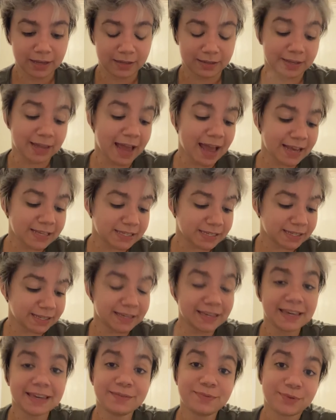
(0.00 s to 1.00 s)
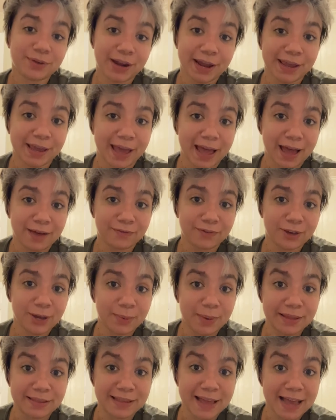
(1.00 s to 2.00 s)
Lastly, what I have here,
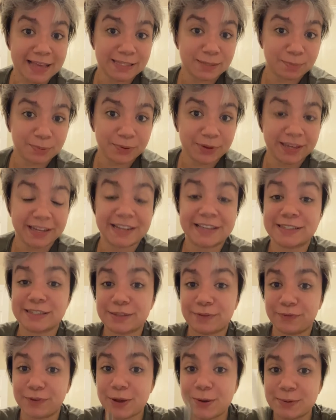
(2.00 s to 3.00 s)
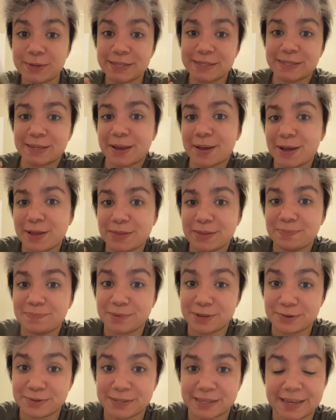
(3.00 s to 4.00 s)
my last point, is focus on the
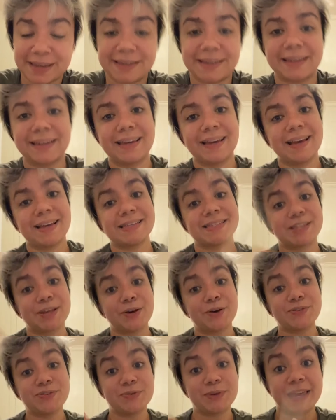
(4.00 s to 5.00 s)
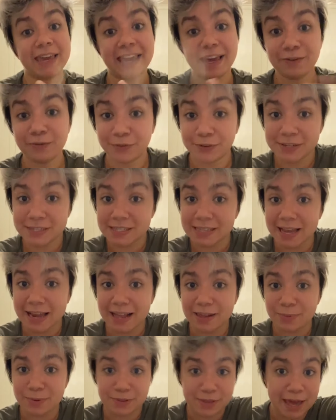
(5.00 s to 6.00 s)
music. So you can
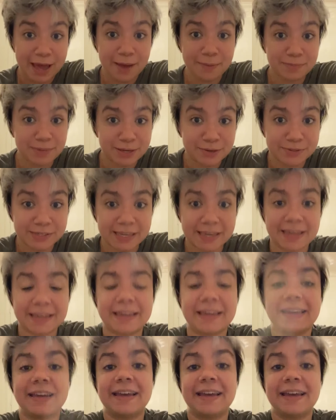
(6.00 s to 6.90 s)
freestyle without music.